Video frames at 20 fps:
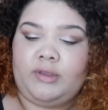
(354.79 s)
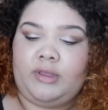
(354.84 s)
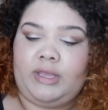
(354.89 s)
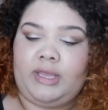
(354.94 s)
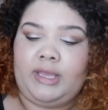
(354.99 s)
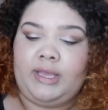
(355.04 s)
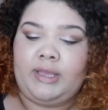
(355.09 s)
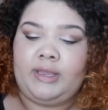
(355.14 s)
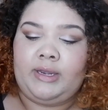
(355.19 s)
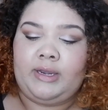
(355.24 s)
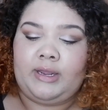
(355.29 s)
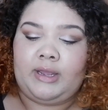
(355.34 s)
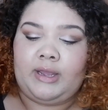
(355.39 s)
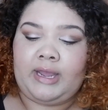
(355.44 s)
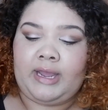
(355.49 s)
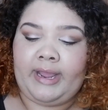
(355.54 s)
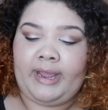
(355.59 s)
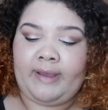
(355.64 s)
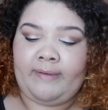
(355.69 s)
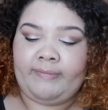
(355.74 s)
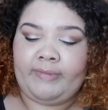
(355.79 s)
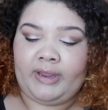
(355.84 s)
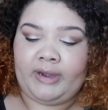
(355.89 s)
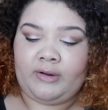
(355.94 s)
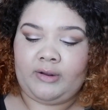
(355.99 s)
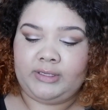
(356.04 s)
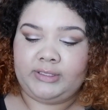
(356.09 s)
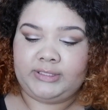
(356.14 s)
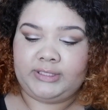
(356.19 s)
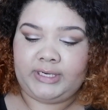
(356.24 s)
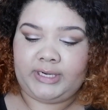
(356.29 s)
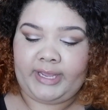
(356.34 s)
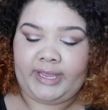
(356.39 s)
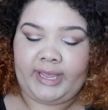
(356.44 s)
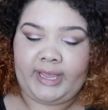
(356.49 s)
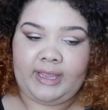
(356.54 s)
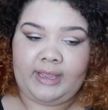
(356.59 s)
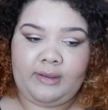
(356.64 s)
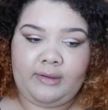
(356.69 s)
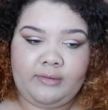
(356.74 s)
And I have that on
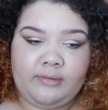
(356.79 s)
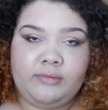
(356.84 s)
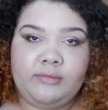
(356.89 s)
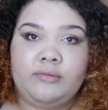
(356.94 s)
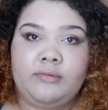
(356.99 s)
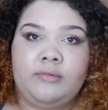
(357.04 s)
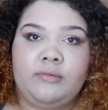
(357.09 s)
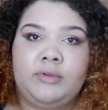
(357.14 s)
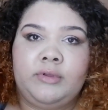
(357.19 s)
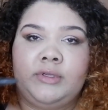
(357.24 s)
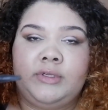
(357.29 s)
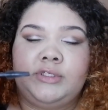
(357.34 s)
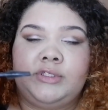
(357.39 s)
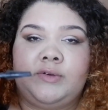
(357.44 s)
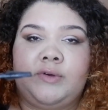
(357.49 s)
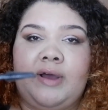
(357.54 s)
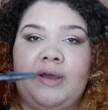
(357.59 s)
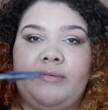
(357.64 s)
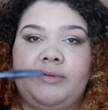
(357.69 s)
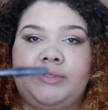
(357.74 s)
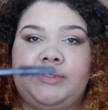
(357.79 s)
today. So I will